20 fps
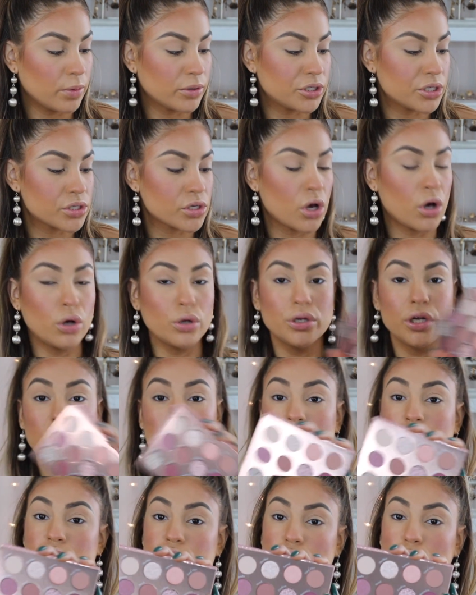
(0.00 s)
which is called
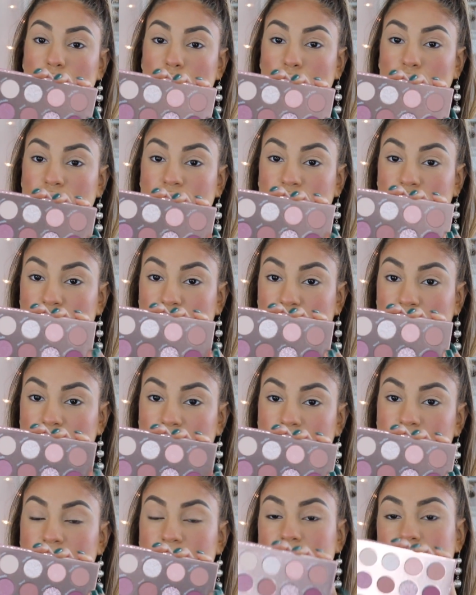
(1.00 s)
Total
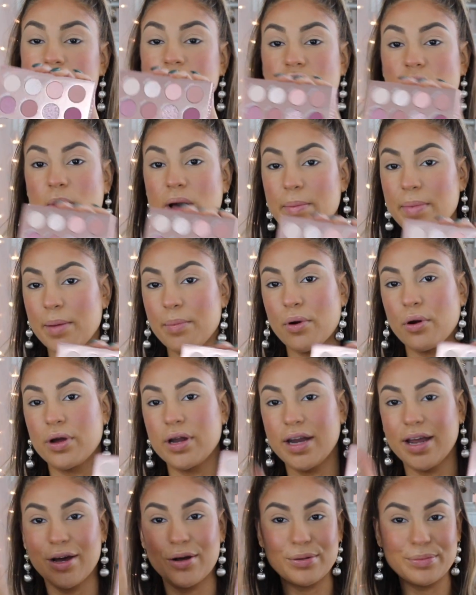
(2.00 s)
Flirt. Don't mind my
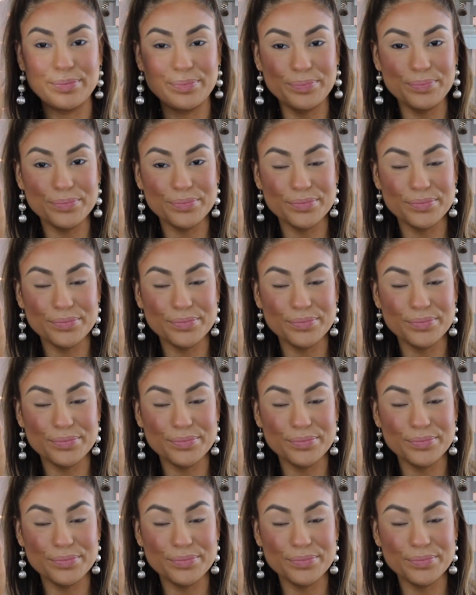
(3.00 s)
broken nail.